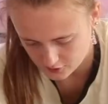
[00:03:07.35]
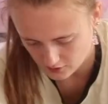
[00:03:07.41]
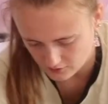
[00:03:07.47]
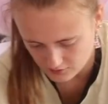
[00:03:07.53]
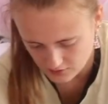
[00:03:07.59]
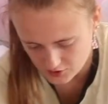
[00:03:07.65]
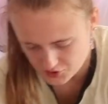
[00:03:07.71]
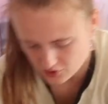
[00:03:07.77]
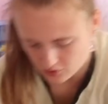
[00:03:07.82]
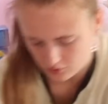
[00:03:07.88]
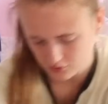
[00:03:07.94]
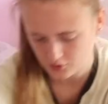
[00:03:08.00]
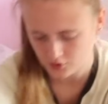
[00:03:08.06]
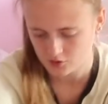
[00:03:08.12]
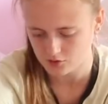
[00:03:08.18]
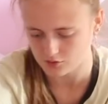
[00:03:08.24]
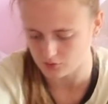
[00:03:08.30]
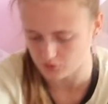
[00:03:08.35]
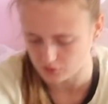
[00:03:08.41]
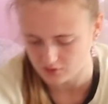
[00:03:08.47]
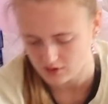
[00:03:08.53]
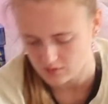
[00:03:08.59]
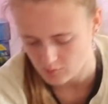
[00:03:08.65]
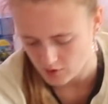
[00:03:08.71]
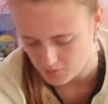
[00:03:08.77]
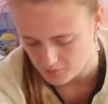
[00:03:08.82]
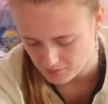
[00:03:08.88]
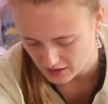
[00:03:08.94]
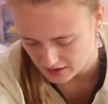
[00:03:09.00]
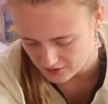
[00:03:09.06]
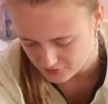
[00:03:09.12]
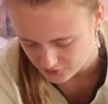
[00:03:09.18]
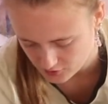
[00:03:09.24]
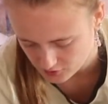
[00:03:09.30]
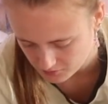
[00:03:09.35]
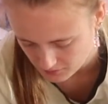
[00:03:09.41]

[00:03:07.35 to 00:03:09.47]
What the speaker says: I've literally got noodles in my bathroom